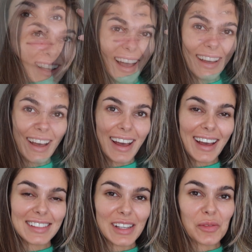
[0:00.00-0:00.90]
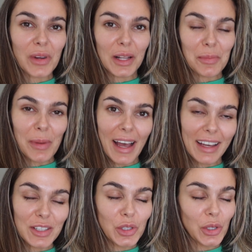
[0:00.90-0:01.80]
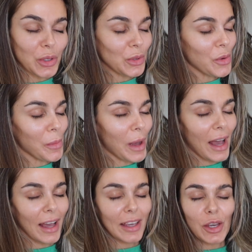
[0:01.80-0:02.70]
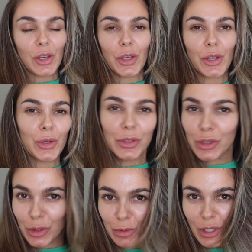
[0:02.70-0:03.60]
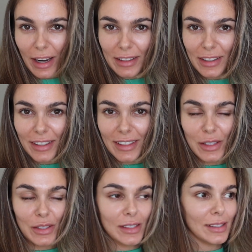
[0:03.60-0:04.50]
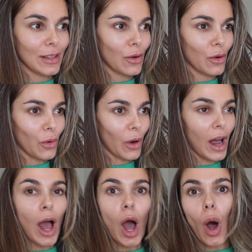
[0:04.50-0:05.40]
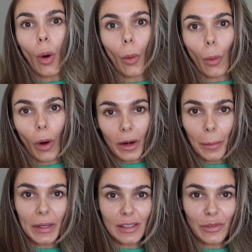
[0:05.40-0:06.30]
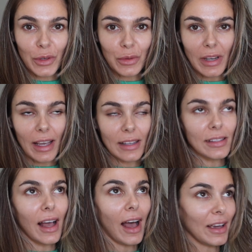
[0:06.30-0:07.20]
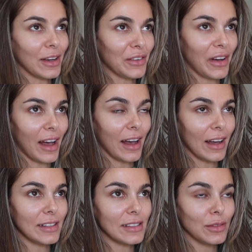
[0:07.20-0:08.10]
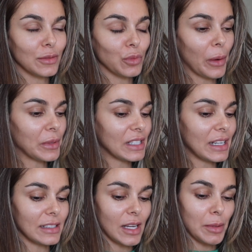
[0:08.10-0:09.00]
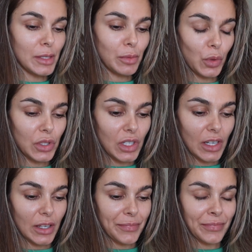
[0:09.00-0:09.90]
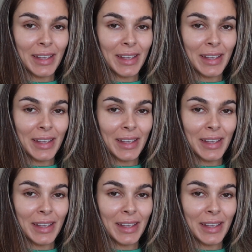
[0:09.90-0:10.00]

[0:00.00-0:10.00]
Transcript: Hi guys, and welcome back to my YouTube channel. So, what a busy few days I have had. When was the last time I spoke to you?